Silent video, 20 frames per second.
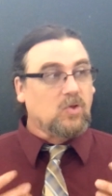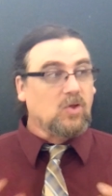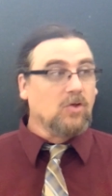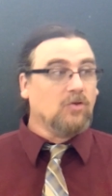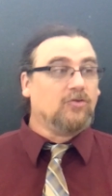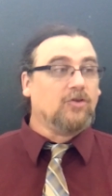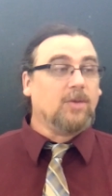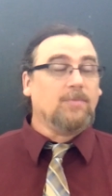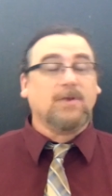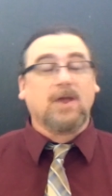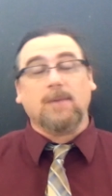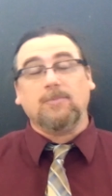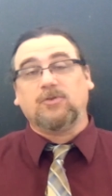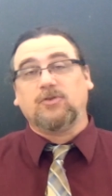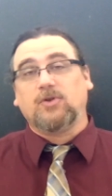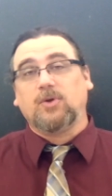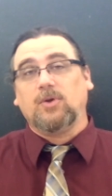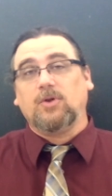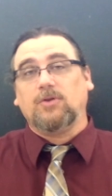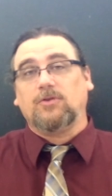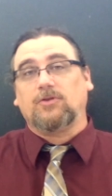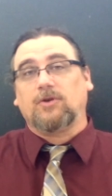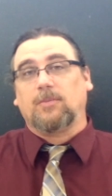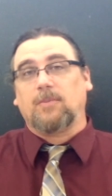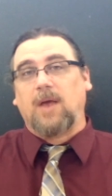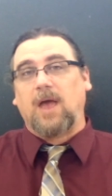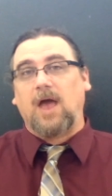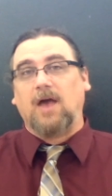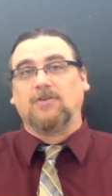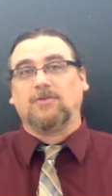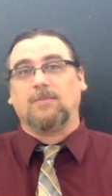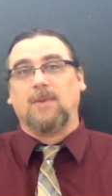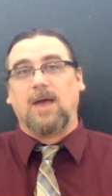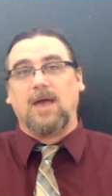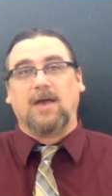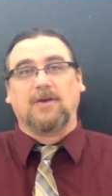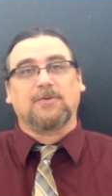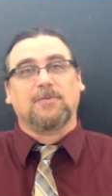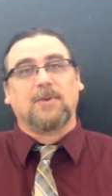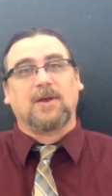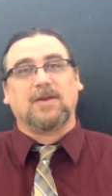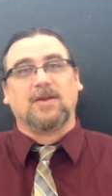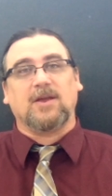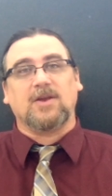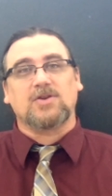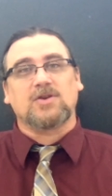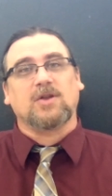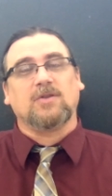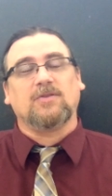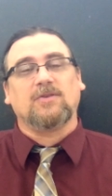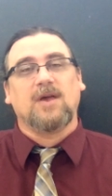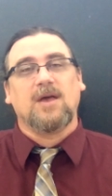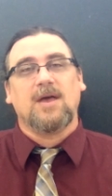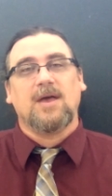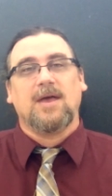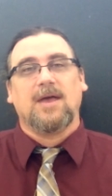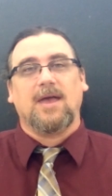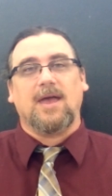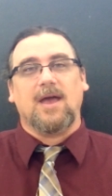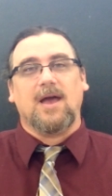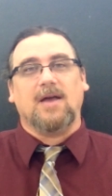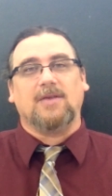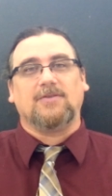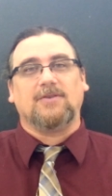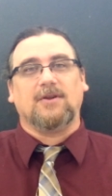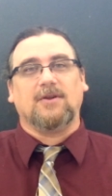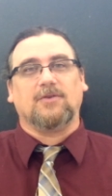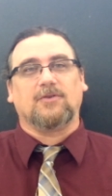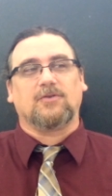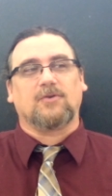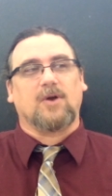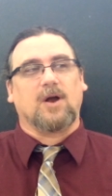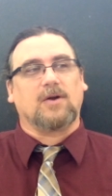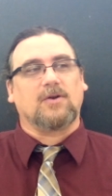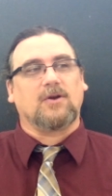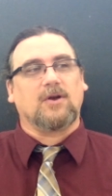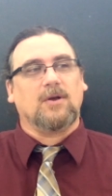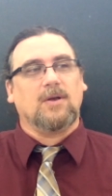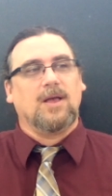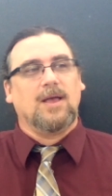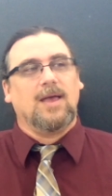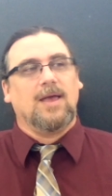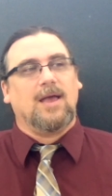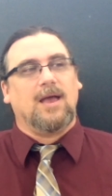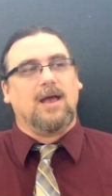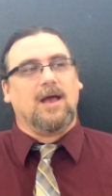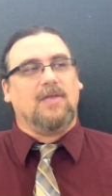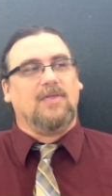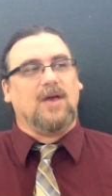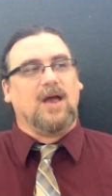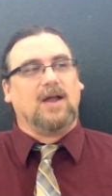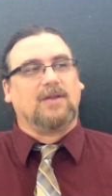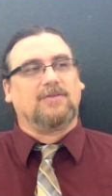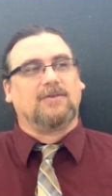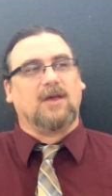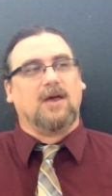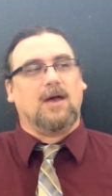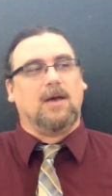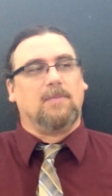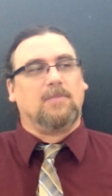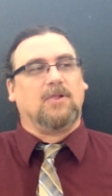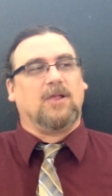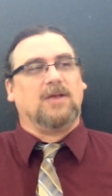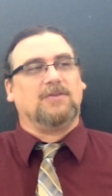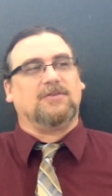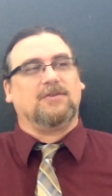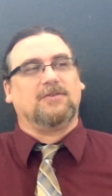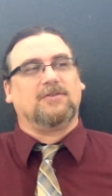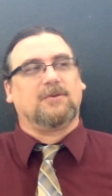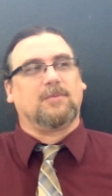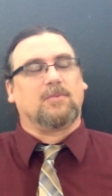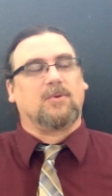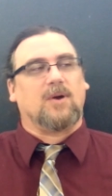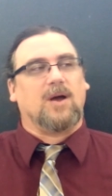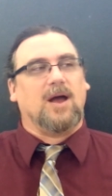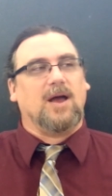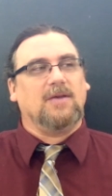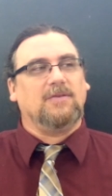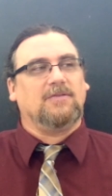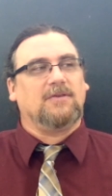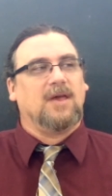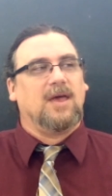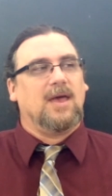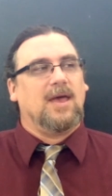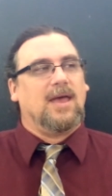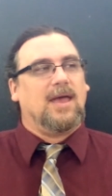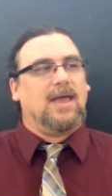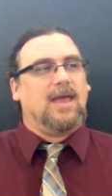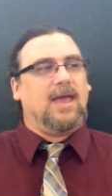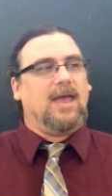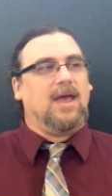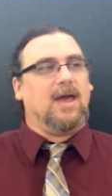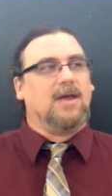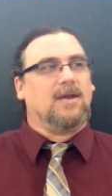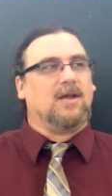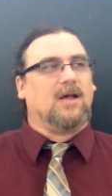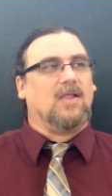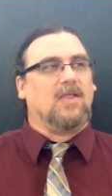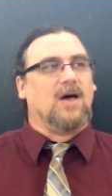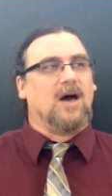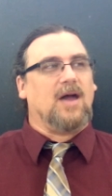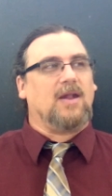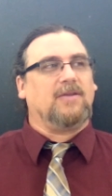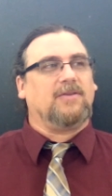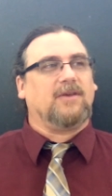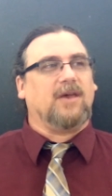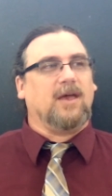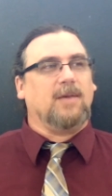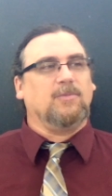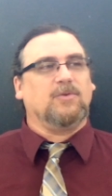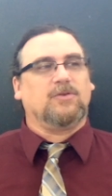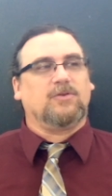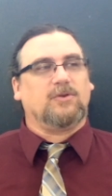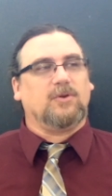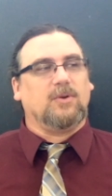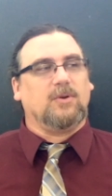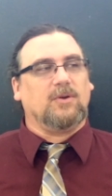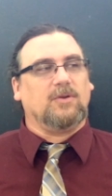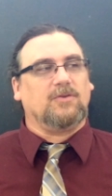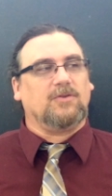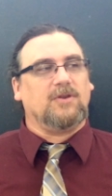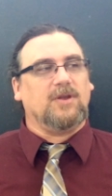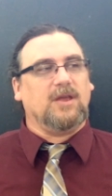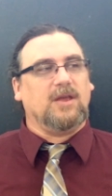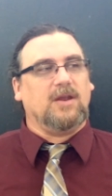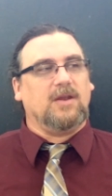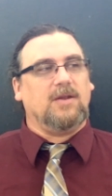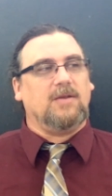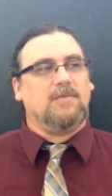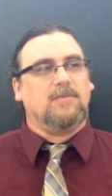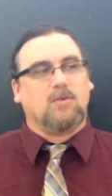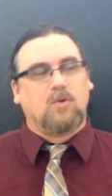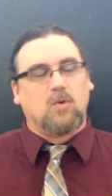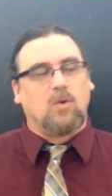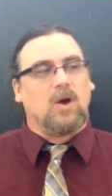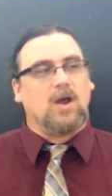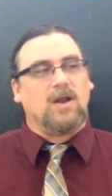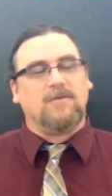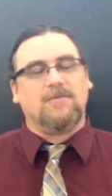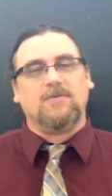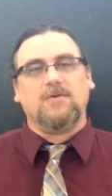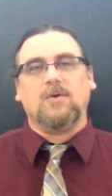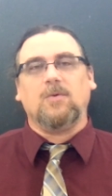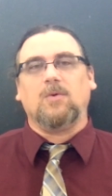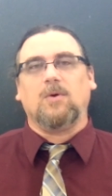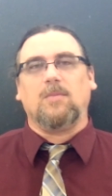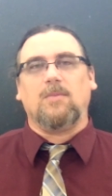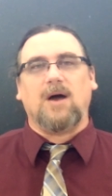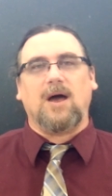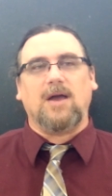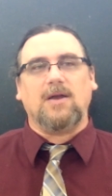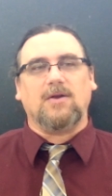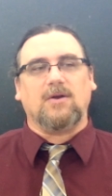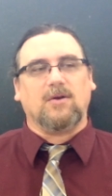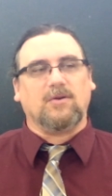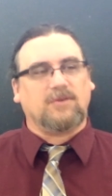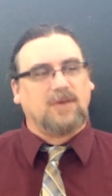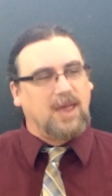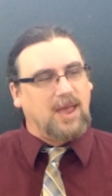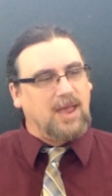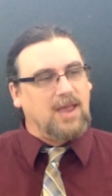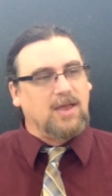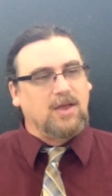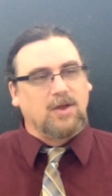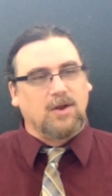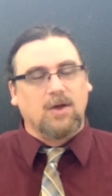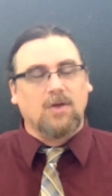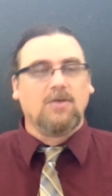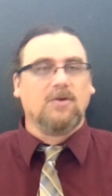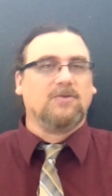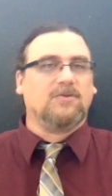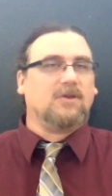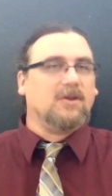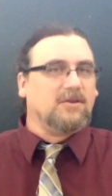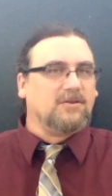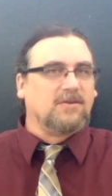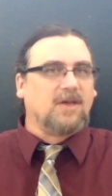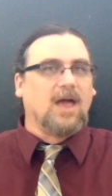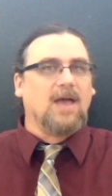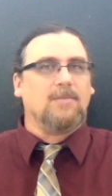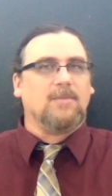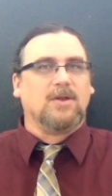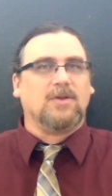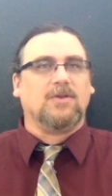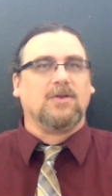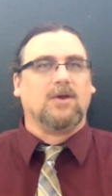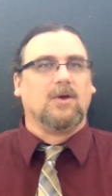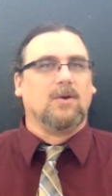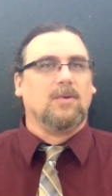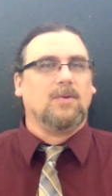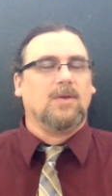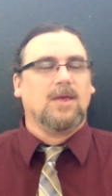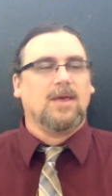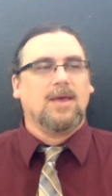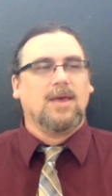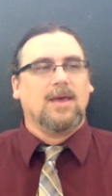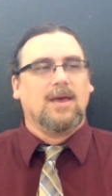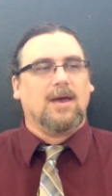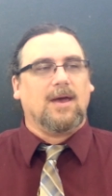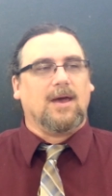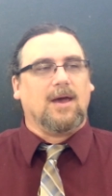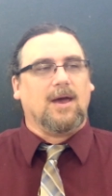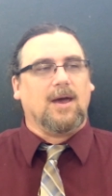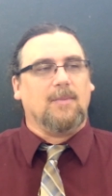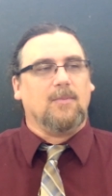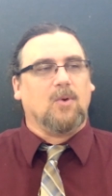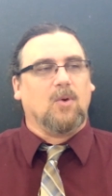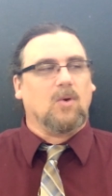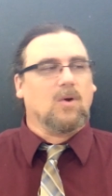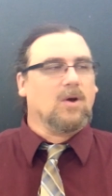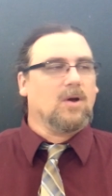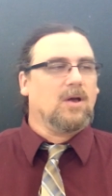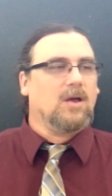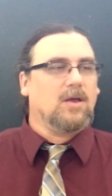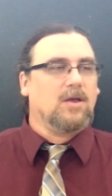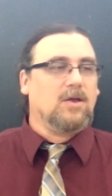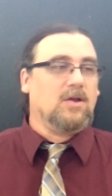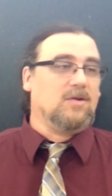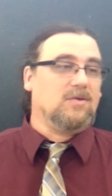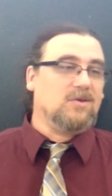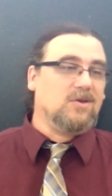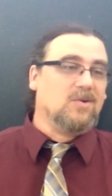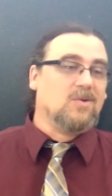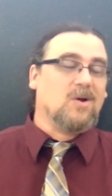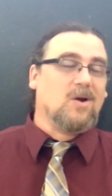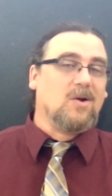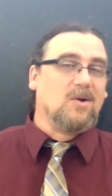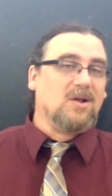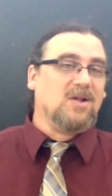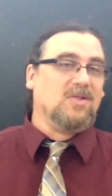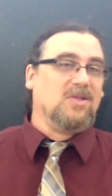Sometimes students surpass my expectations as an instructor, and that's a pleasant surprise. And a lot of times students need quite a few reminders. Hey, there's an assignment due. Or, you're already